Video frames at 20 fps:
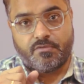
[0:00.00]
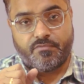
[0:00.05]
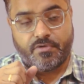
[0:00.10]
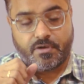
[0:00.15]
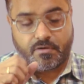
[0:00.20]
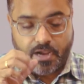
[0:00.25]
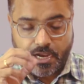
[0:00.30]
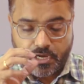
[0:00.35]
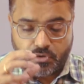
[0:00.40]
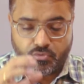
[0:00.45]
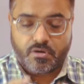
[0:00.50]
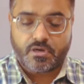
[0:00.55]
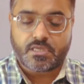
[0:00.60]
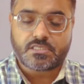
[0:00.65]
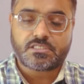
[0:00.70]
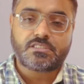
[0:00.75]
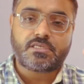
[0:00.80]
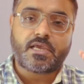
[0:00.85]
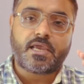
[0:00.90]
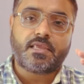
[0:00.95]
We try to
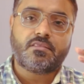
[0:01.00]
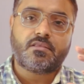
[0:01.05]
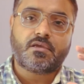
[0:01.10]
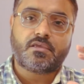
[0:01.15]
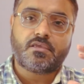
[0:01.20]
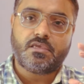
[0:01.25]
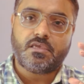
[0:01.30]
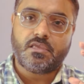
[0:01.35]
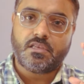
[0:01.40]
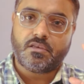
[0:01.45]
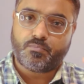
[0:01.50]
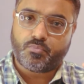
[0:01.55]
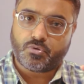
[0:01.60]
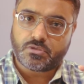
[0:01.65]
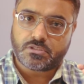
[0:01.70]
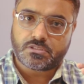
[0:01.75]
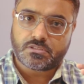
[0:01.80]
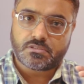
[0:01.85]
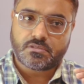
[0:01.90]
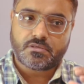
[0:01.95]
understand the key
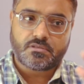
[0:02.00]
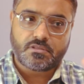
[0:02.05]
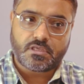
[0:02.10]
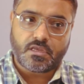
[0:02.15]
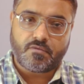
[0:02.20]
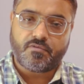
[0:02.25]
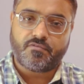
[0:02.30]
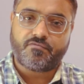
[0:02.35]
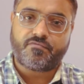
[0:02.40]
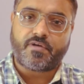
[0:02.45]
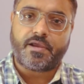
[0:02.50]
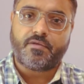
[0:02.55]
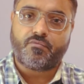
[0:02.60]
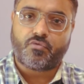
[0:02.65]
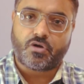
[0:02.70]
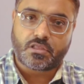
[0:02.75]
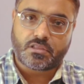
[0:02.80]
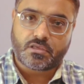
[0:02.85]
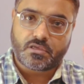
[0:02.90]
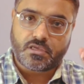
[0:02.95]
inputs, then we find
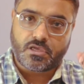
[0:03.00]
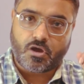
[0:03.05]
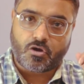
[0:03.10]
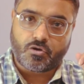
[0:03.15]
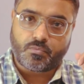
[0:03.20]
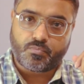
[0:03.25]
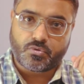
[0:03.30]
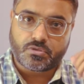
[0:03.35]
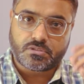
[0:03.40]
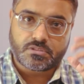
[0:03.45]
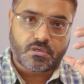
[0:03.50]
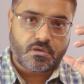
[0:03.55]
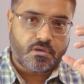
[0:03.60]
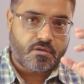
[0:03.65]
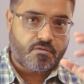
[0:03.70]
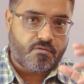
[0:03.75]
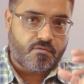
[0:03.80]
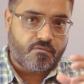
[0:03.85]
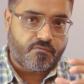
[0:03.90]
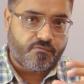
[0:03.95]
what are the key outputs,
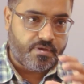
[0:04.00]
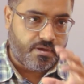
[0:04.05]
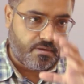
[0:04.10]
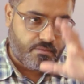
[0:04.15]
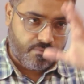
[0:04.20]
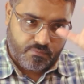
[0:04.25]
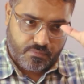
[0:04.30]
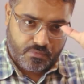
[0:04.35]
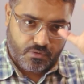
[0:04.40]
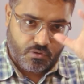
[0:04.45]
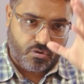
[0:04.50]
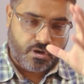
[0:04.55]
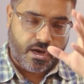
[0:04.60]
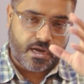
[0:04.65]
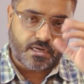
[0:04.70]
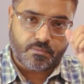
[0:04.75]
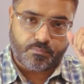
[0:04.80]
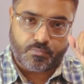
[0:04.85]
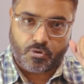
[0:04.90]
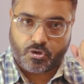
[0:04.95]
we look
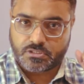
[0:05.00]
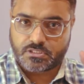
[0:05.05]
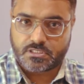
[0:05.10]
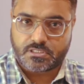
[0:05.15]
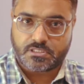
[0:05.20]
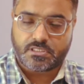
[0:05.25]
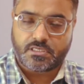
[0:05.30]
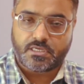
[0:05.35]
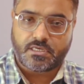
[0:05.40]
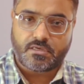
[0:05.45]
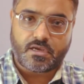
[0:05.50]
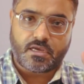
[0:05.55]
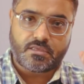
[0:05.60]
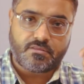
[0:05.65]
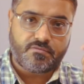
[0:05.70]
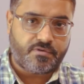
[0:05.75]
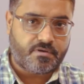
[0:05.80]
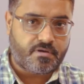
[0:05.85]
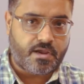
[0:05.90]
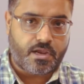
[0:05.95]
at the process in it,
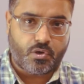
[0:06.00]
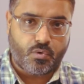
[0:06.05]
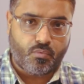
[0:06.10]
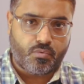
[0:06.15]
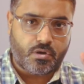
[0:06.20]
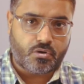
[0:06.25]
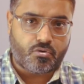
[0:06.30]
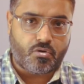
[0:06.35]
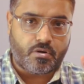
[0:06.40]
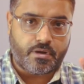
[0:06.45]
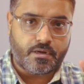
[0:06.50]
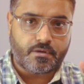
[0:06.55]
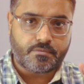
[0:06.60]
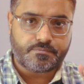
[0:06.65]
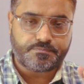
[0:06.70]
and we try to work on it.